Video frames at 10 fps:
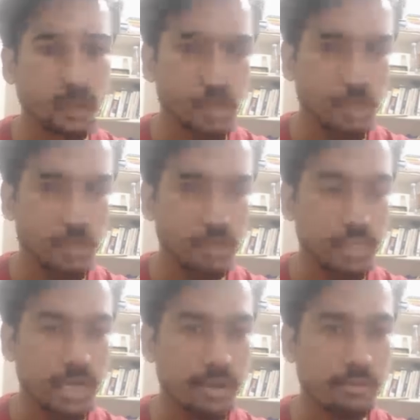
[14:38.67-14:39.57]

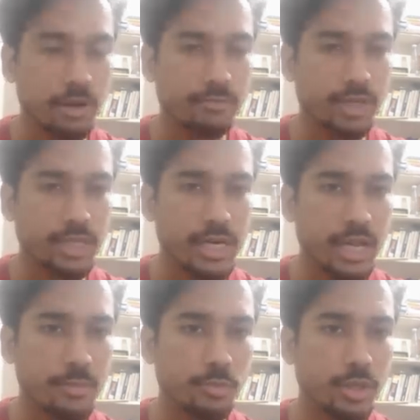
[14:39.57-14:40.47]
After that,
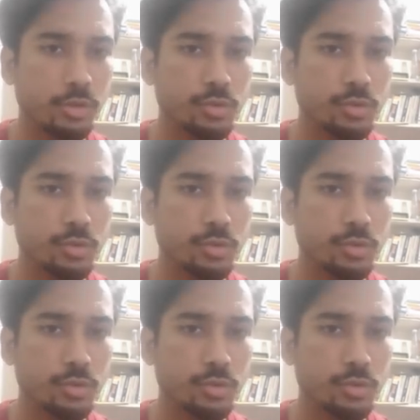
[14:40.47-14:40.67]
I'm going